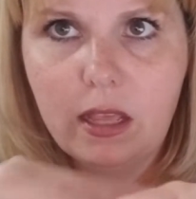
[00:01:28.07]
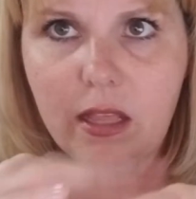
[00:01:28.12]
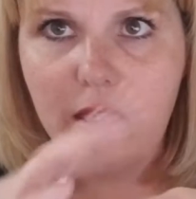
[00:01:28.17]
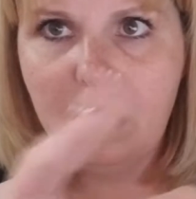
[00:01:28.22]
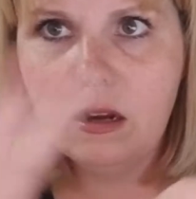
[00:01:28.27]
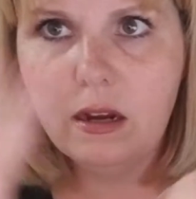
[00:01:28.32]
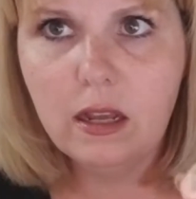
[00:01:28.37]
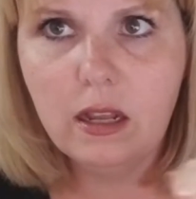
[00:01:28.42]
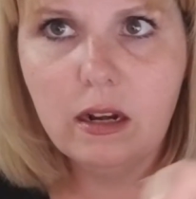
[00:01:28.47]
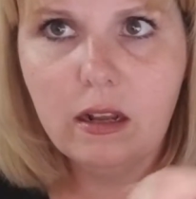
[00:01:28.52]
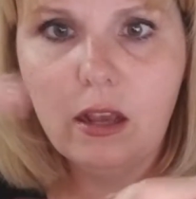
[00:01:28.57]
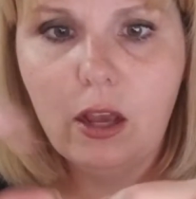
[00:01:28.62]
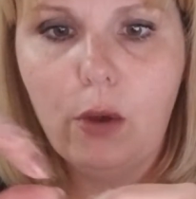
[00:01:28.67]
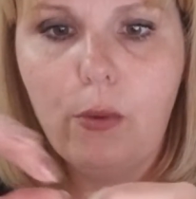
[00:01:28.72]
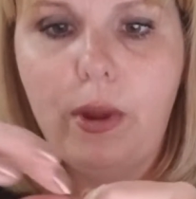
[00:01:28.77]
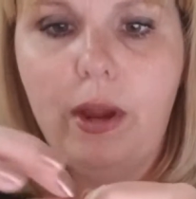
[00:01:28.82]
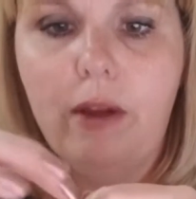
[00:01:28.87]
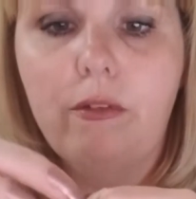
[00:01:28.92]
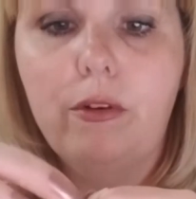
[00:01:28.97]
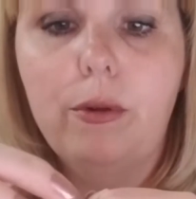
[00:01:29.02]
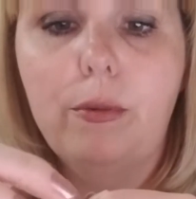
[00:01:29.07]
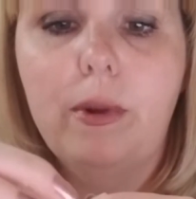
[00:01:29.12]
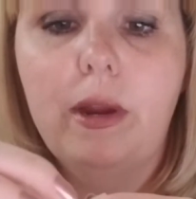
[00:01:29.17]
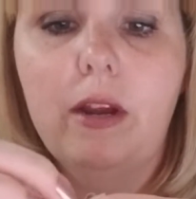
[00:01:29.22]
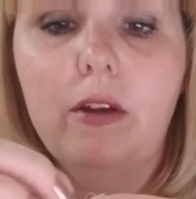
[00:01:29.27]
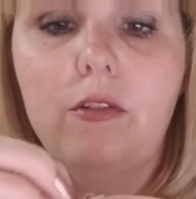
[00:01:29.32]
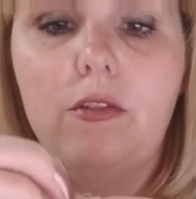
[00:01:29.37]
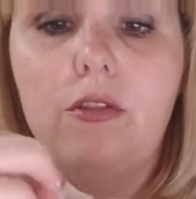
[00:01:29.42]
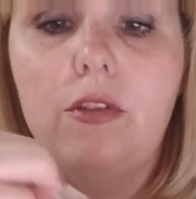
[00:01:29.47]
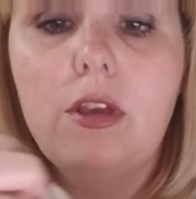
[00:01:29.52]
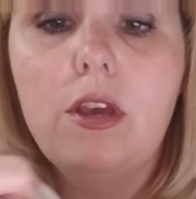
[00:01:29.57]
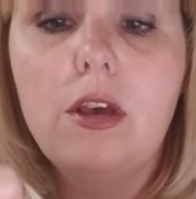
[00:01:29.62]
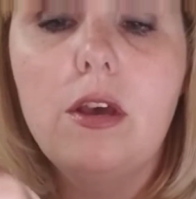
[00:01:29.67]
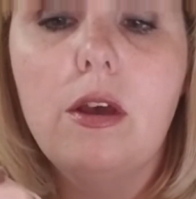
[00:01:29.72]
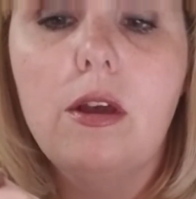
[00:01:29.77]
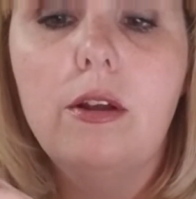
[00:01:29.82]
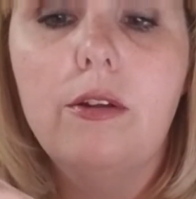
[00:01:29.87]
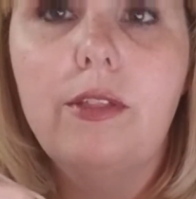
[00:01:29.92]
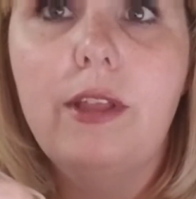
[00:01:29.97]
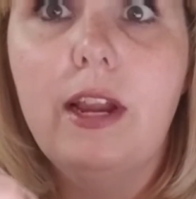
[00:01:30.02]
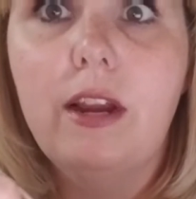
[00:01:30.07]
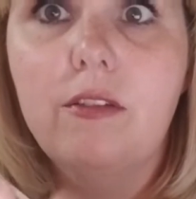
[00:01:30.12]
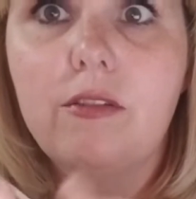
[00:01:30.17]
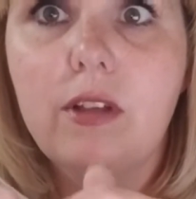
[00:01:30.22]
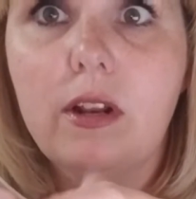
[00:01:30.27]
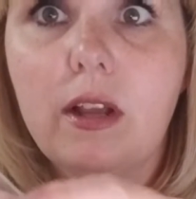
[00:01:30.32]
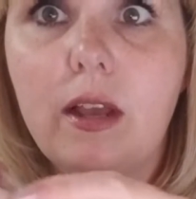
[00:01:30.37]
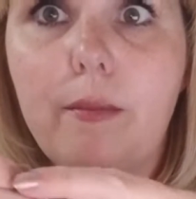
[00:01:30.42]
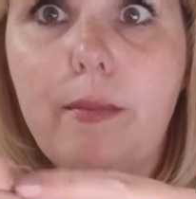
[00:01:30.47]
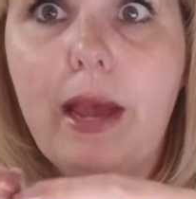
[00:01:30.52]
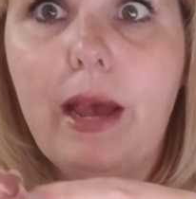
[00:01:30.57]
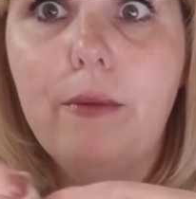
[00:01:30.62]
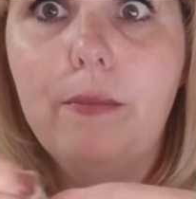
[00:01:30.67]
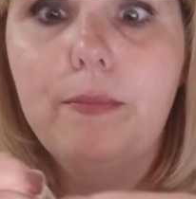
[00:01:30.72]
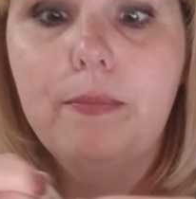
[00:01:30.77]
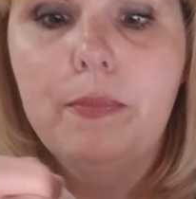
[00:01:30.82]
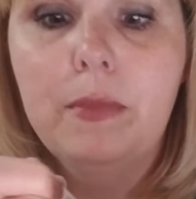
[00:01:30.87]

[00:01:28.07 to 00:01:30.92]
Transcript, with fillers: they're going to go everywhere. So, or the air's going to come out.